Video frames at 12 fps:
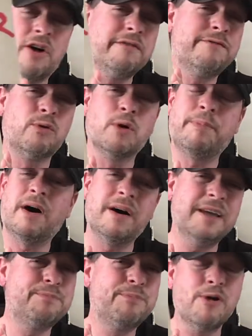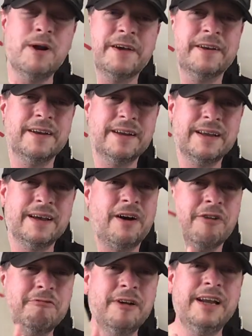I Fall Apart. It's brilliant. I
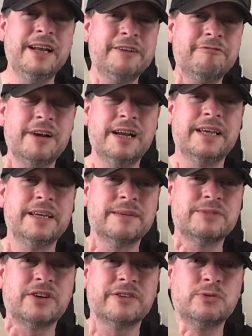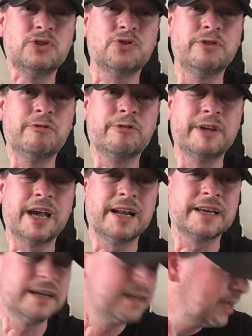really, really am starting to enjoy Rory Gallagher.